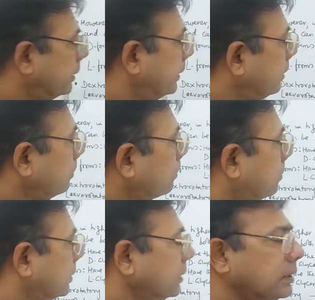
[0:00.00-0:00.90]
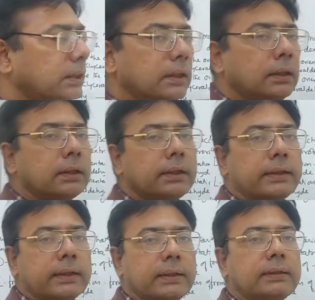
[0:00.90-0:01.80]
D-glucose is
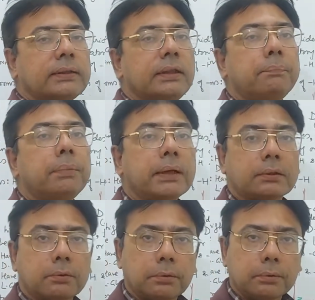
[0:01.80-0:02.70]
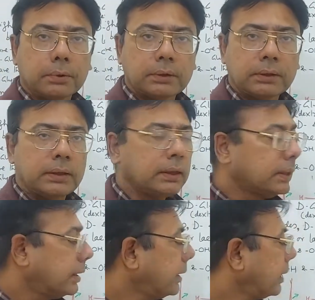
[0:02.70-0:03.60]
written as D plus glucose.
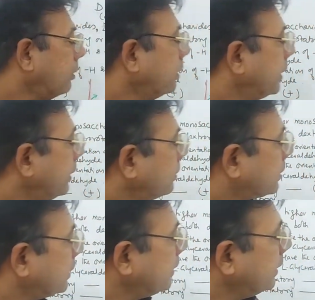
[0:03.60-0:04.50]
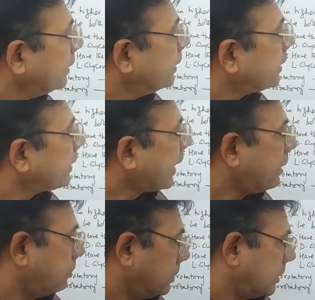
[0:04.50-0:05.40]
And now here you see
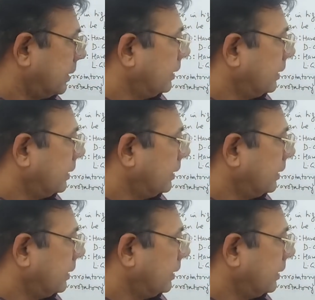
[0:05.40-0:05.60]
talose.